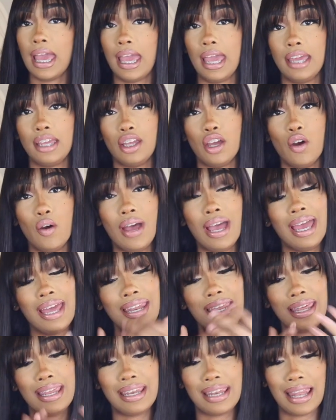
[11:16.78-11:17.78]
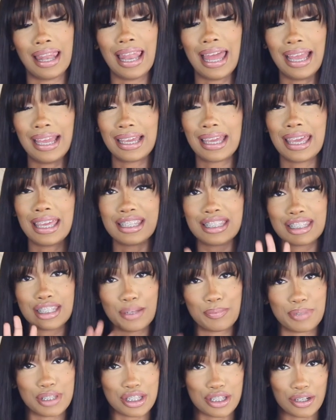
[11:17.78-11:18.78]
And go ahead and like and
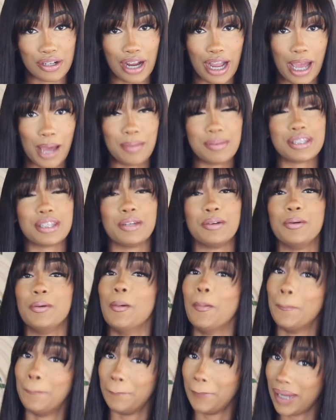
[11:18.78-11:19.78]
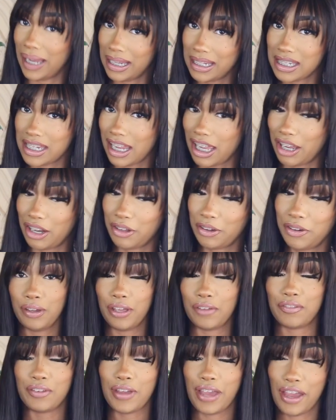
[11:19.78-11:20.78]
subscribe to my channel
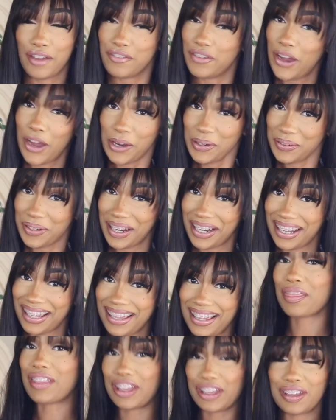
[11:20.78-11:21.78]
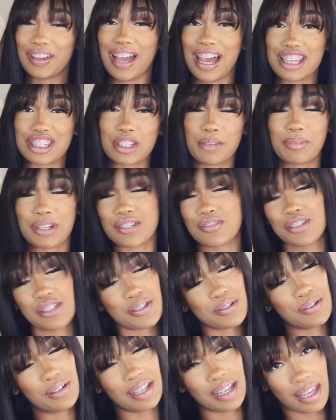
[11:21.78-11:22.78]
if you haven't already. Thank you guys so much for
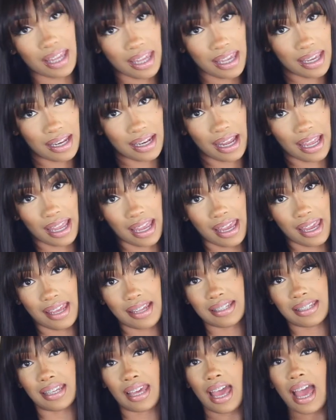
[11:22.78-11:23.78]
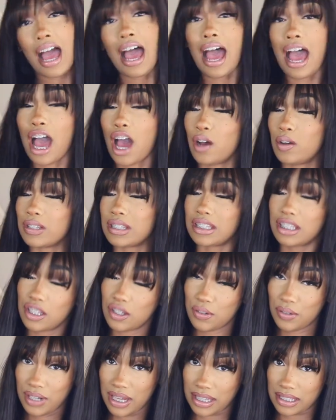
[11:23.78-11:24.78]
tuning in, and I'll
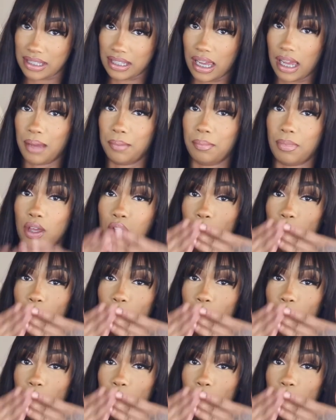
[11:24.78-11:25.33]
see you next time.